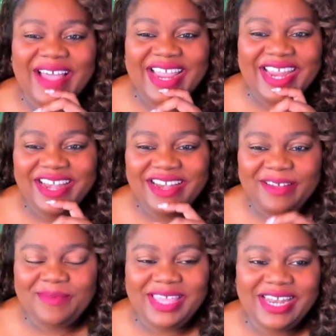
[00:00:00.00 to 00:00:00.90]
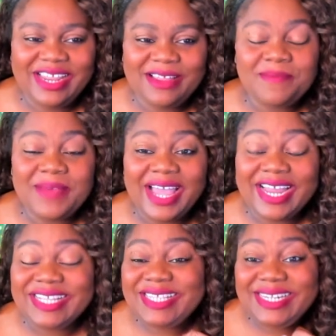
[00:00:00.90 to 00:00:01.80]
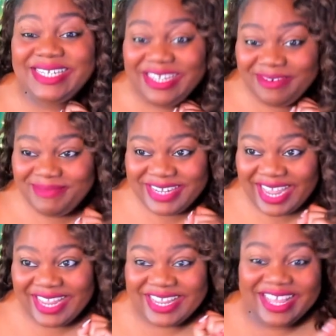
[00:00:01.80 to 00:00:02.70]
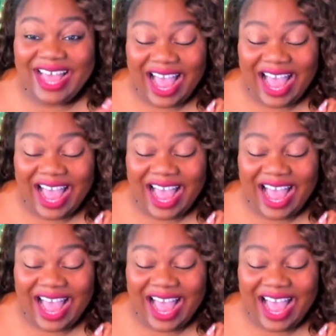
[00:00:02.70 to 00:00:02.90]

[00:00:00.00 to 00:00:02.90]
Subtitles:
I ended up getting my Steam Deck.